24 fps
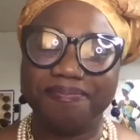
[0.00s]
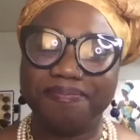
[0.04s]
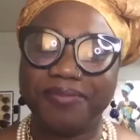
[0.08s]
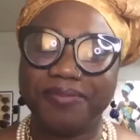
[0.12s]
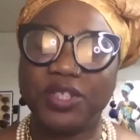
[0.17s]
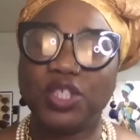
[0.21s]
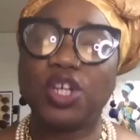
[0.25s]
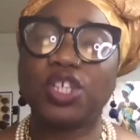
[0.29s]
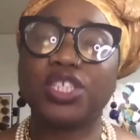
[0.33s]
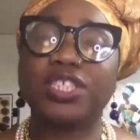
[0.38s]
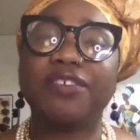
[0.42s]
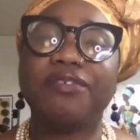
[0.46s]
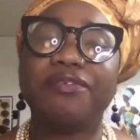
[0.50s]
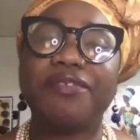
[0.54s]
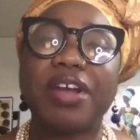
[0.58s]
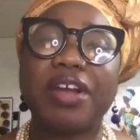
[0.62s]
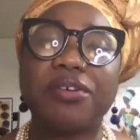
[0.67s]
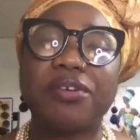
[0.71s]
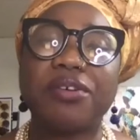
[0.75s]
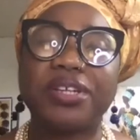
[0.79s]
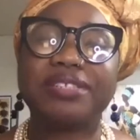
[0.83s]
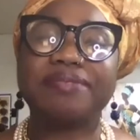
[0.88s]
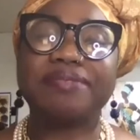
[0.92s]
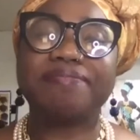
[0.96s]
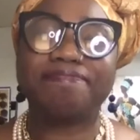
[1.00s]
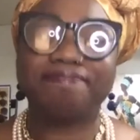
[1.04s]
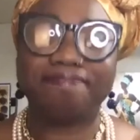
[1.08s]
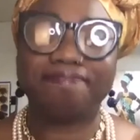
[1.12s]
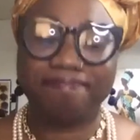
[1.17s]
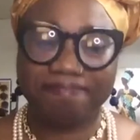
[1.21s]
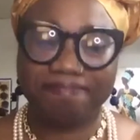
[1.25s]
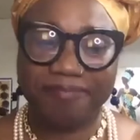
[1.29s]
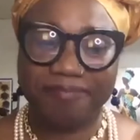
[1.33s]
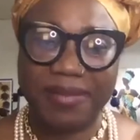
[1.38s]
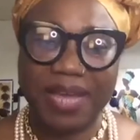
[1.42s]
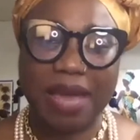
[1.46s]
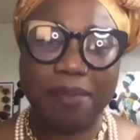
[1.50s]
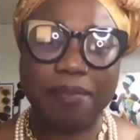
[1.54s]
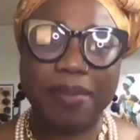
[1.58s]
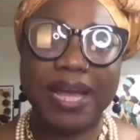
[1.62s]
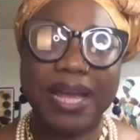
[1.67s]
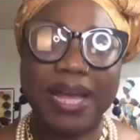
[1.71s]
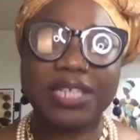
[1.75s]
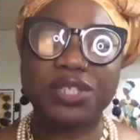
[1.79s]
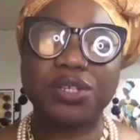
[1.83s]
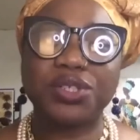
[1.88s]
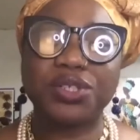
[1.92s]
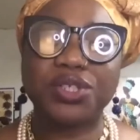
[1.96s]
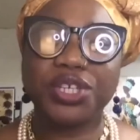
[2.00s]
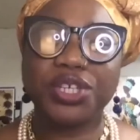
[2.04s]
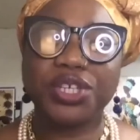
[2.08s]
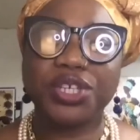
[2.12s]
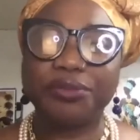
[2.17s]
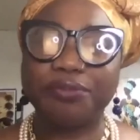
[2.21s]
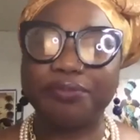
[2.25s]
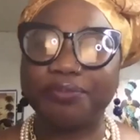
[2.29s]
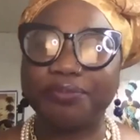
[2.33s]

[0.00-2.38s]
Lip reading: Dr. Farron, I pass on to you.